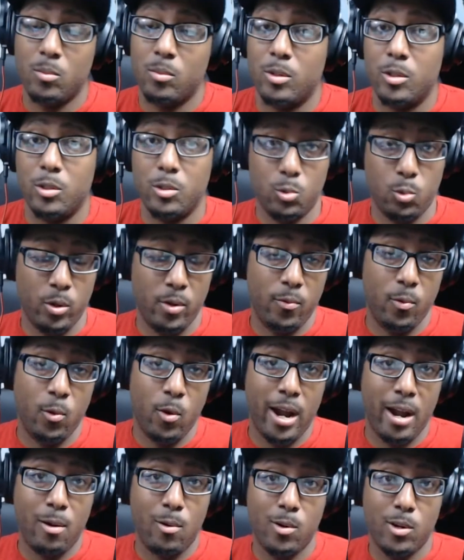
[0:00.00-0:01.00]
it's 24
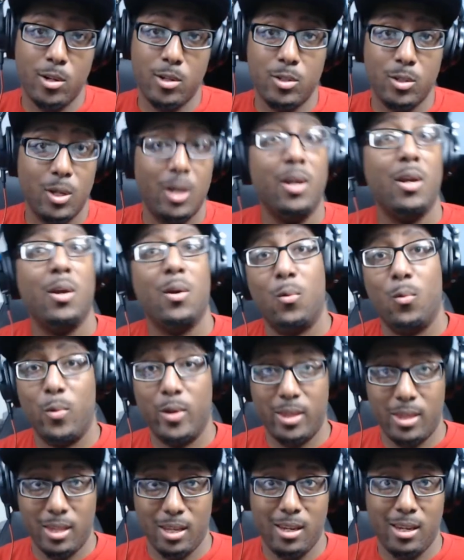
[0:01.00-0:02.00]
hours
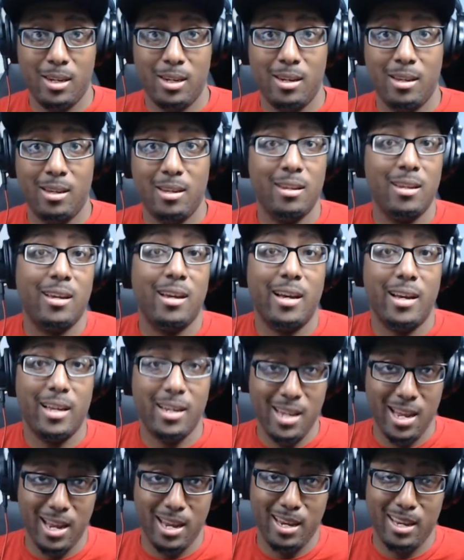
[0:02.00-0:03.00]
within a
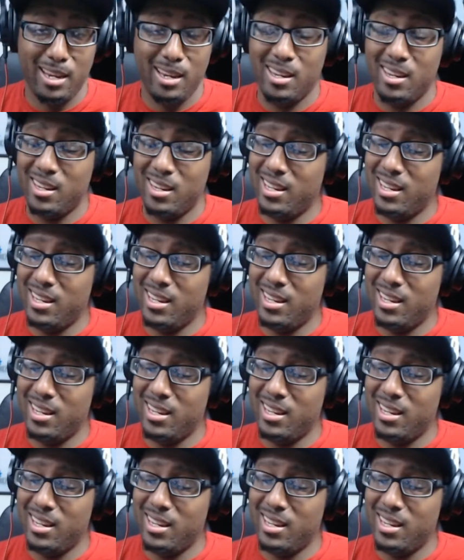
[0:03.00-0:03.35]
day.